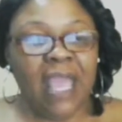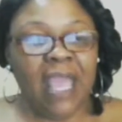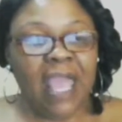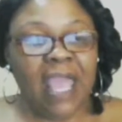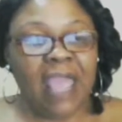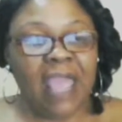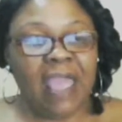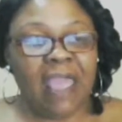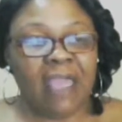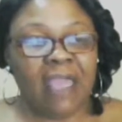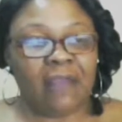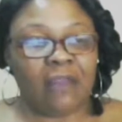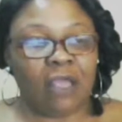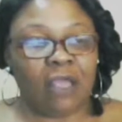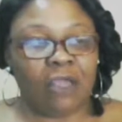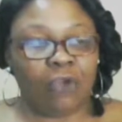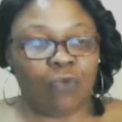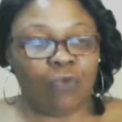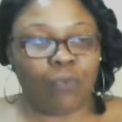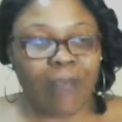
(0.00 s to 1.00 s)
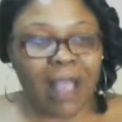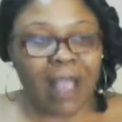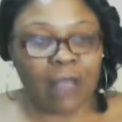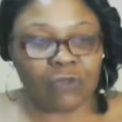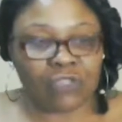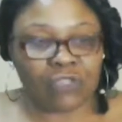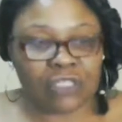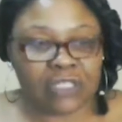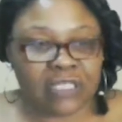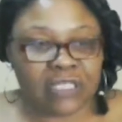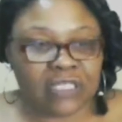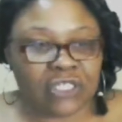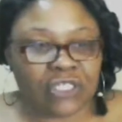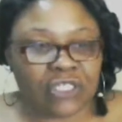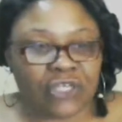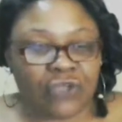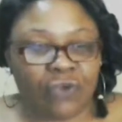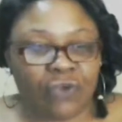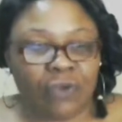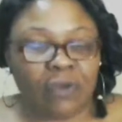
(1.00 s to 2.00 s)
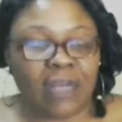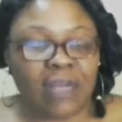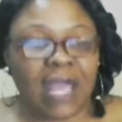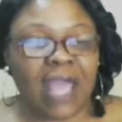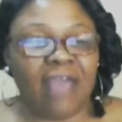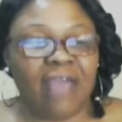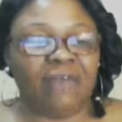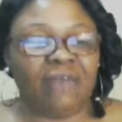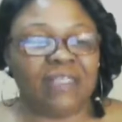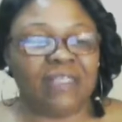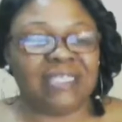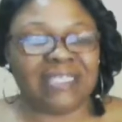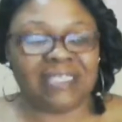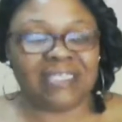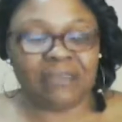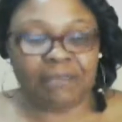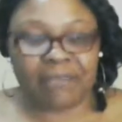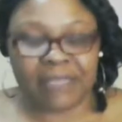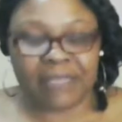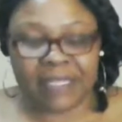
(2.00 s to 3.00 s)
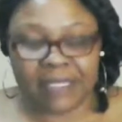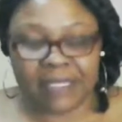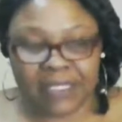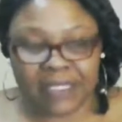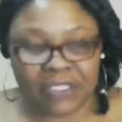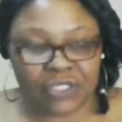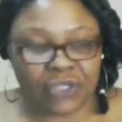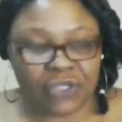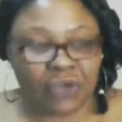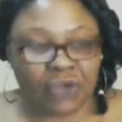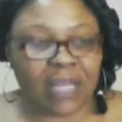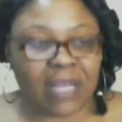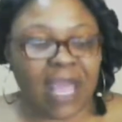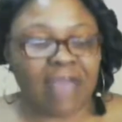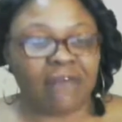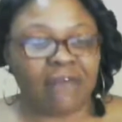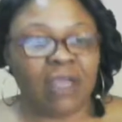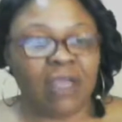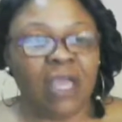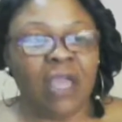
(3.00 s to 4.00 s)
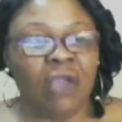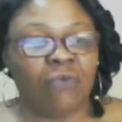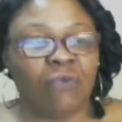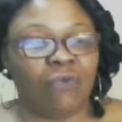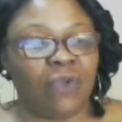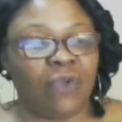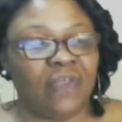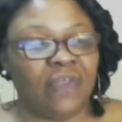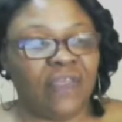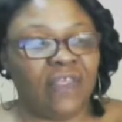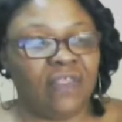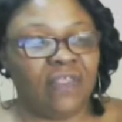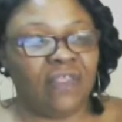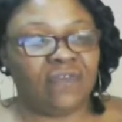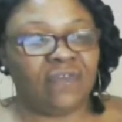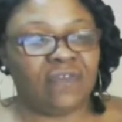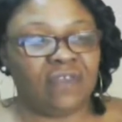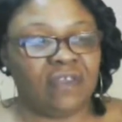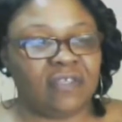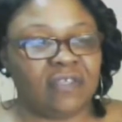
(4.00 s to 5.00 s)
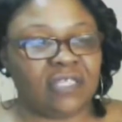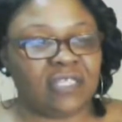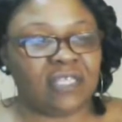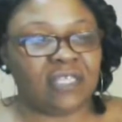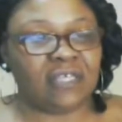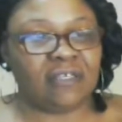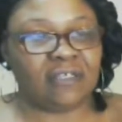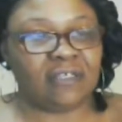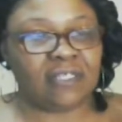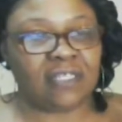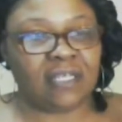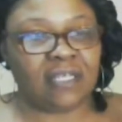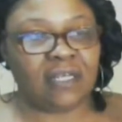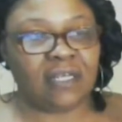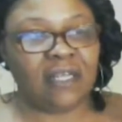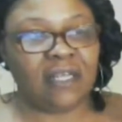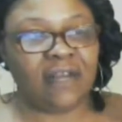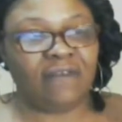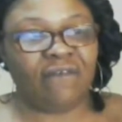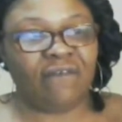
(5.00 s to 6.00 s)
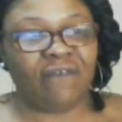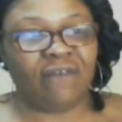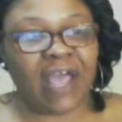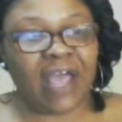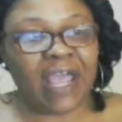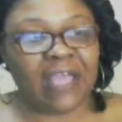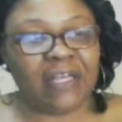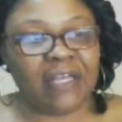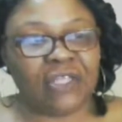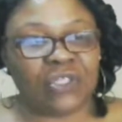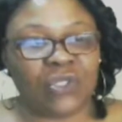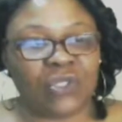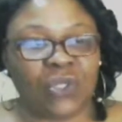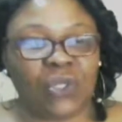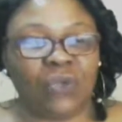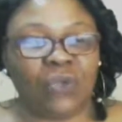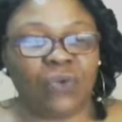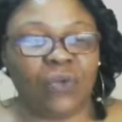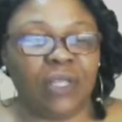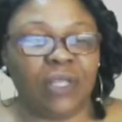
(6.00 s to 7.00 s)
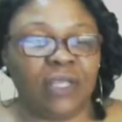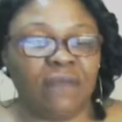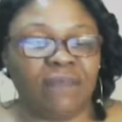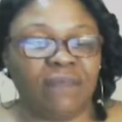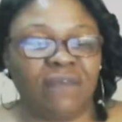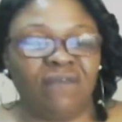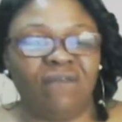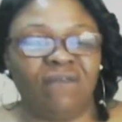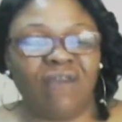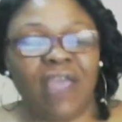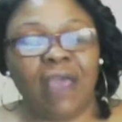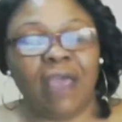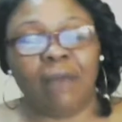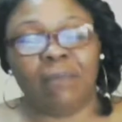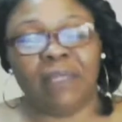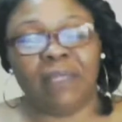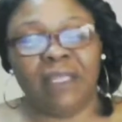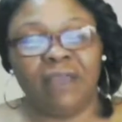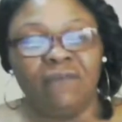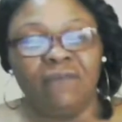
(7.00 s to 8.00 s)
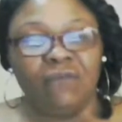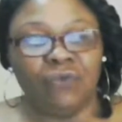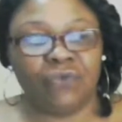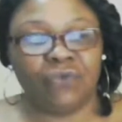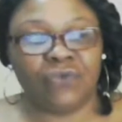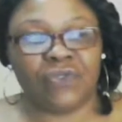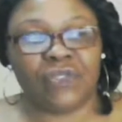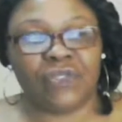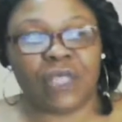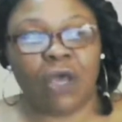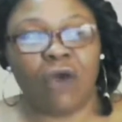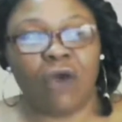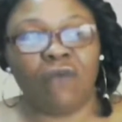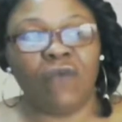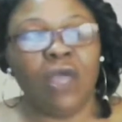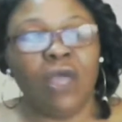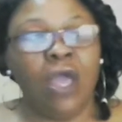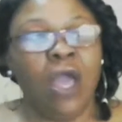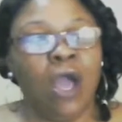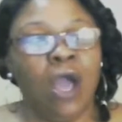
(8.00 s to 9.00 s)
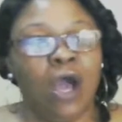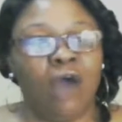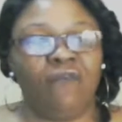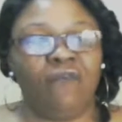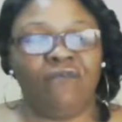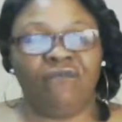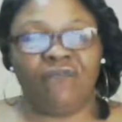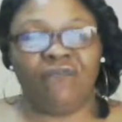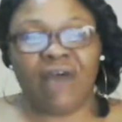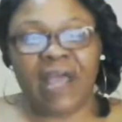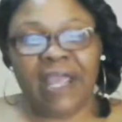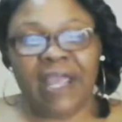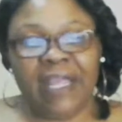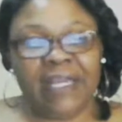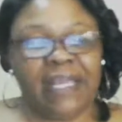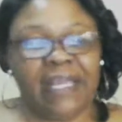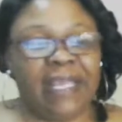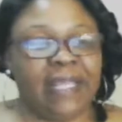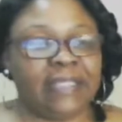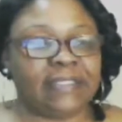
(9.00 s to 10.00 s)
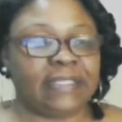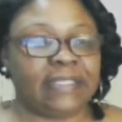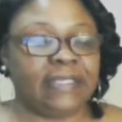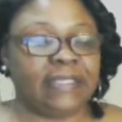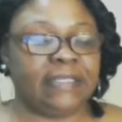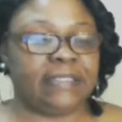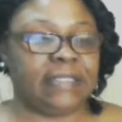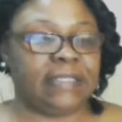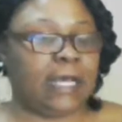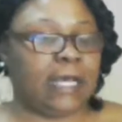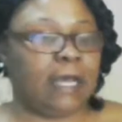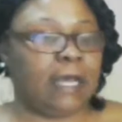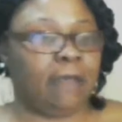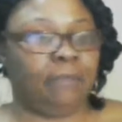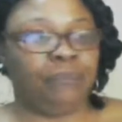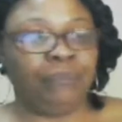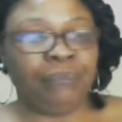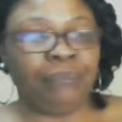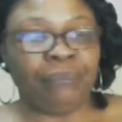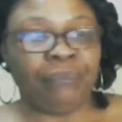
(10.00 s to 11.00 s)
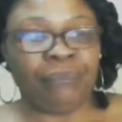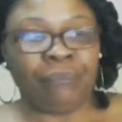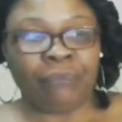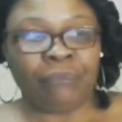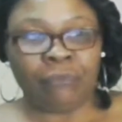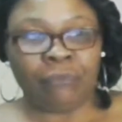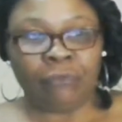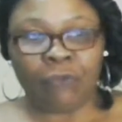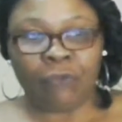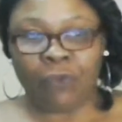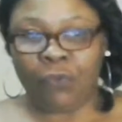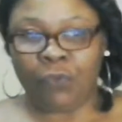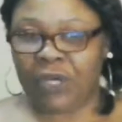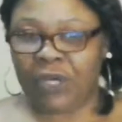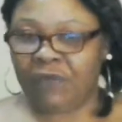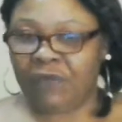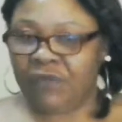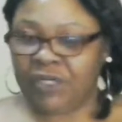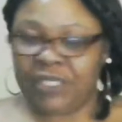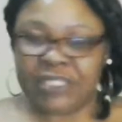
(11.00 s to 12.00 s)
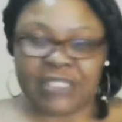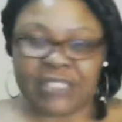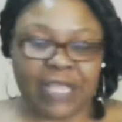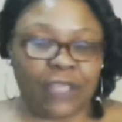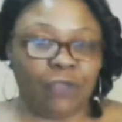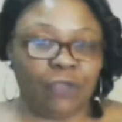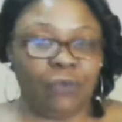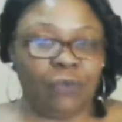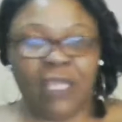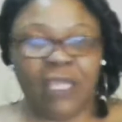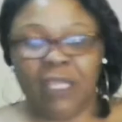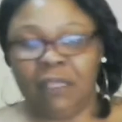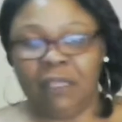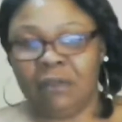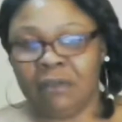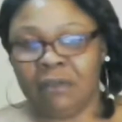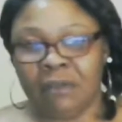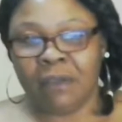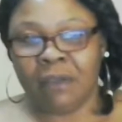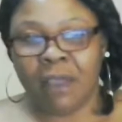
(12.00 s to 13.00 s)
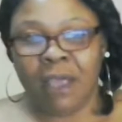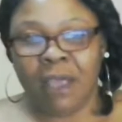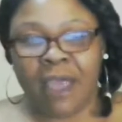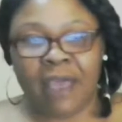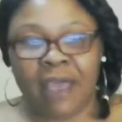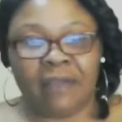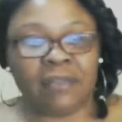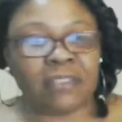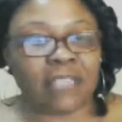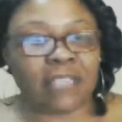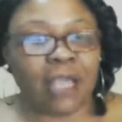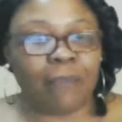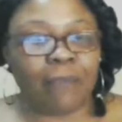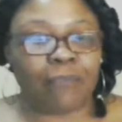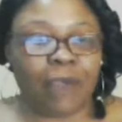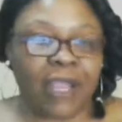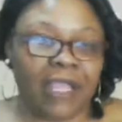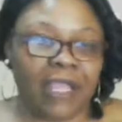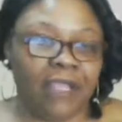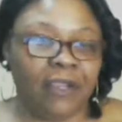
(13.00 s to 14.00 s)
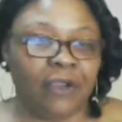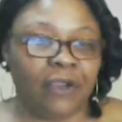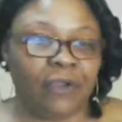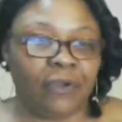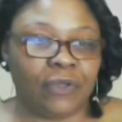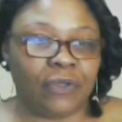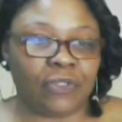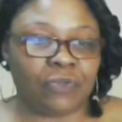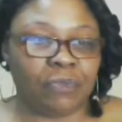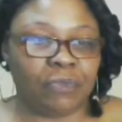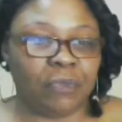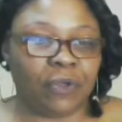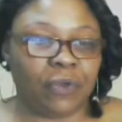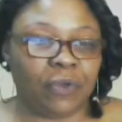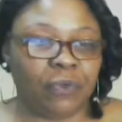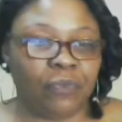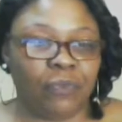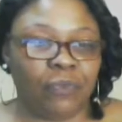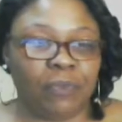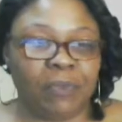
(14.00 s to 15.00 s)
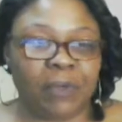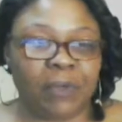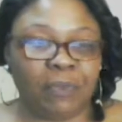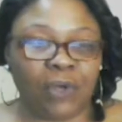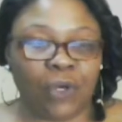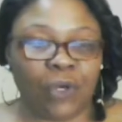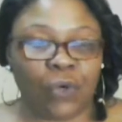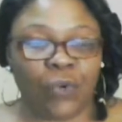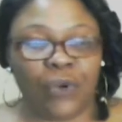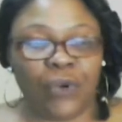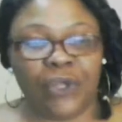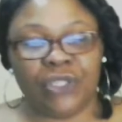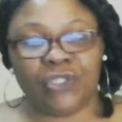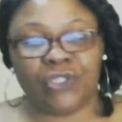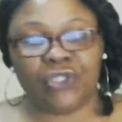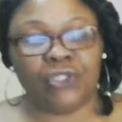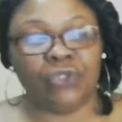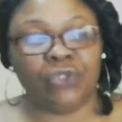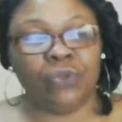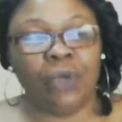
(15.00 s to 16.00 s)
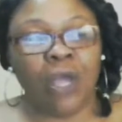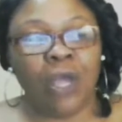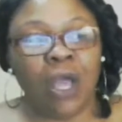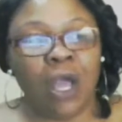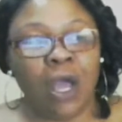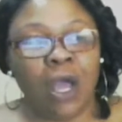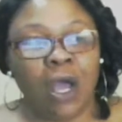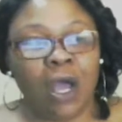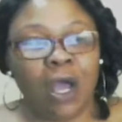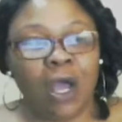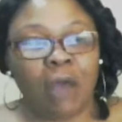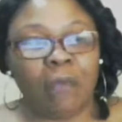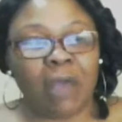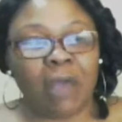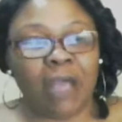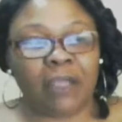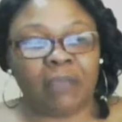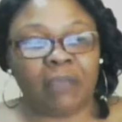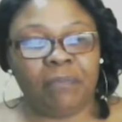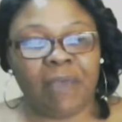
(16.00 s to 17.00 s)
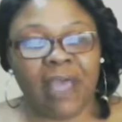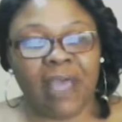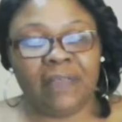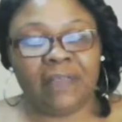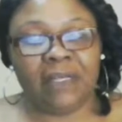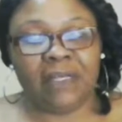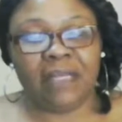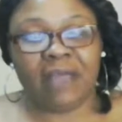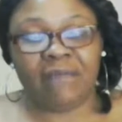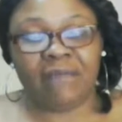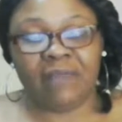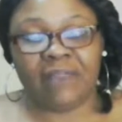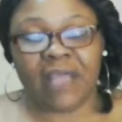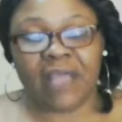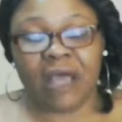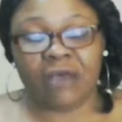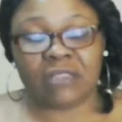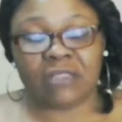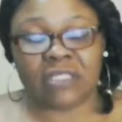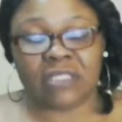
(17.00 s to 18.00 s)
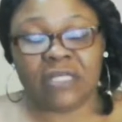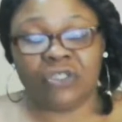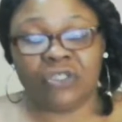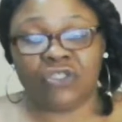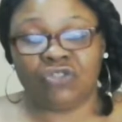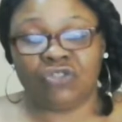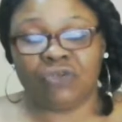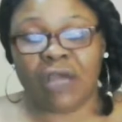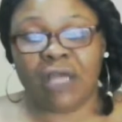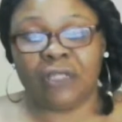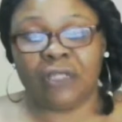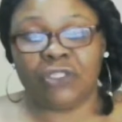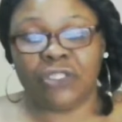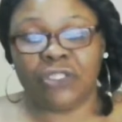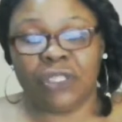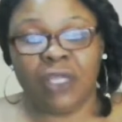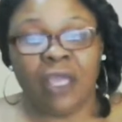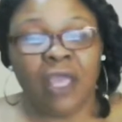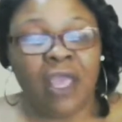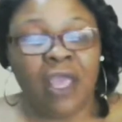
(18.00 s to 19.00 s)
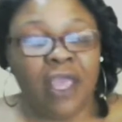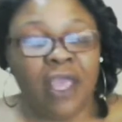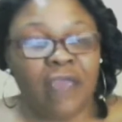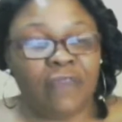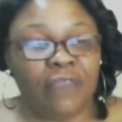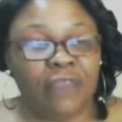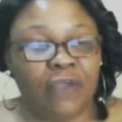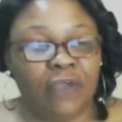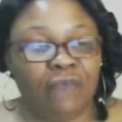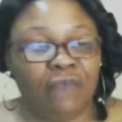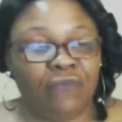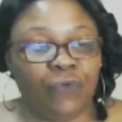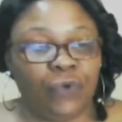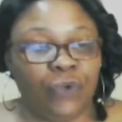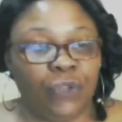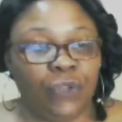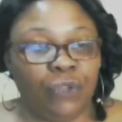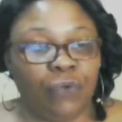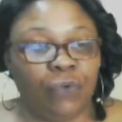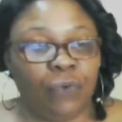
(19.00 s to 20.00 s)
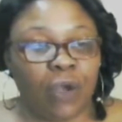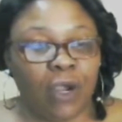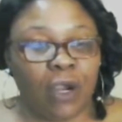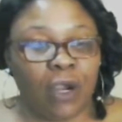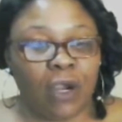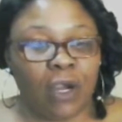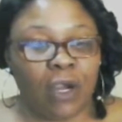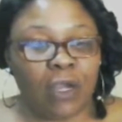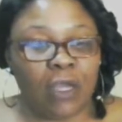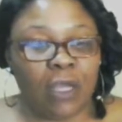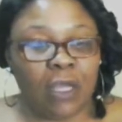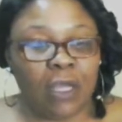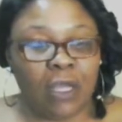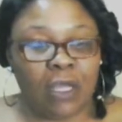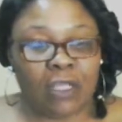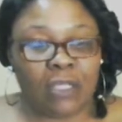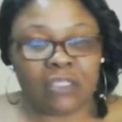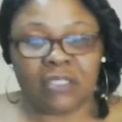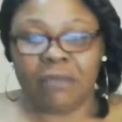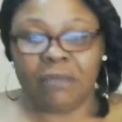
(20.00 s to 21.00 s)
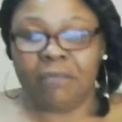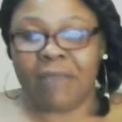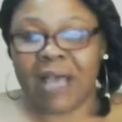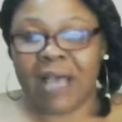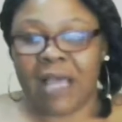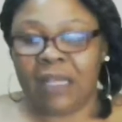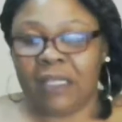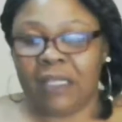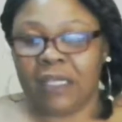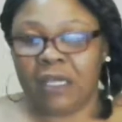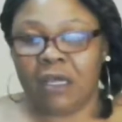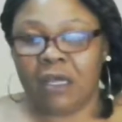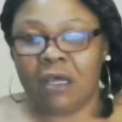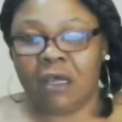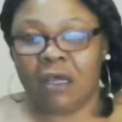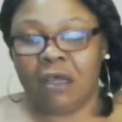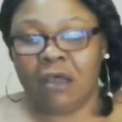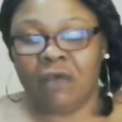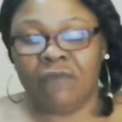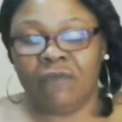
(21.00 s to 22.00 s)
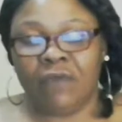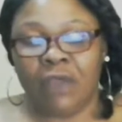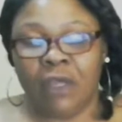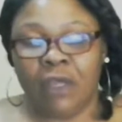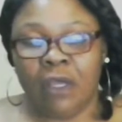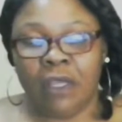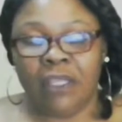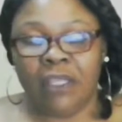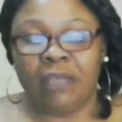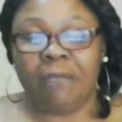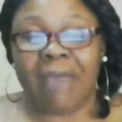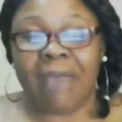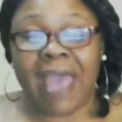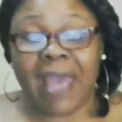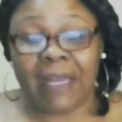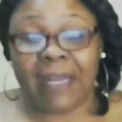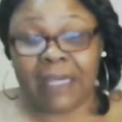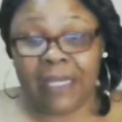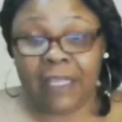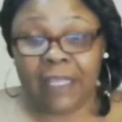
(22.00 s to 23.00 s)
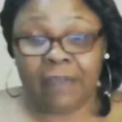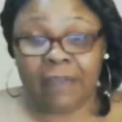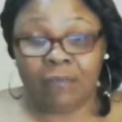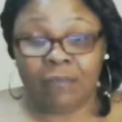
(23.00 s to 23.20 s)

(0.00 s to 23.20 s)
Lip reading: and groundedness to your life and stability to your life, whether it's the solidifying and security of the family, of yourself, of finances, whatever it is that you need. I had to stop right here because remember, Aquarius, you occupy the 11th house in astrology, and therefore you are symbolic of humanity,